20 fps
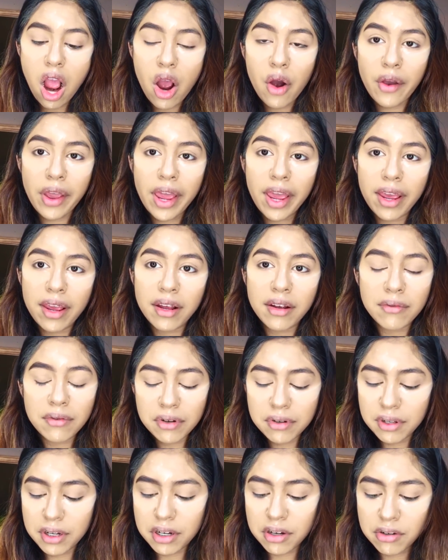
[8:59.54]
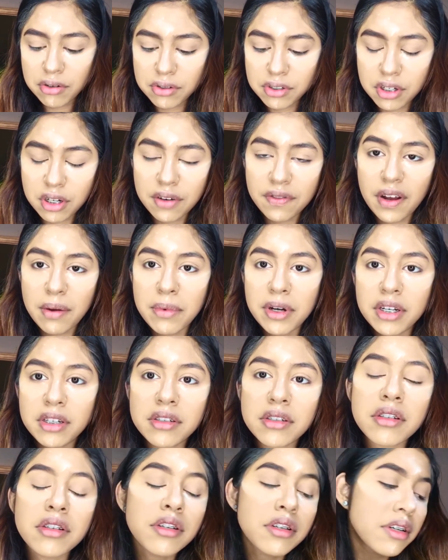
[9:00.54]
okay, well, there goes
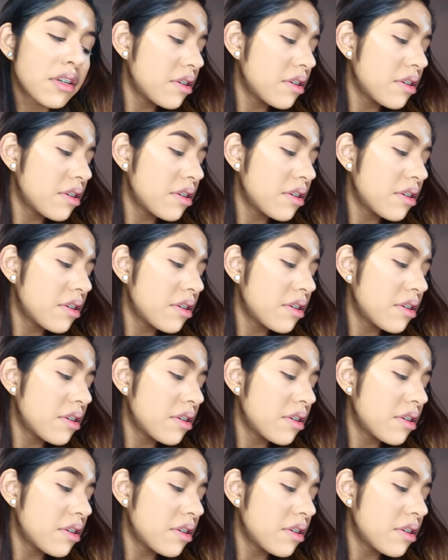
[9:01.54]
$35.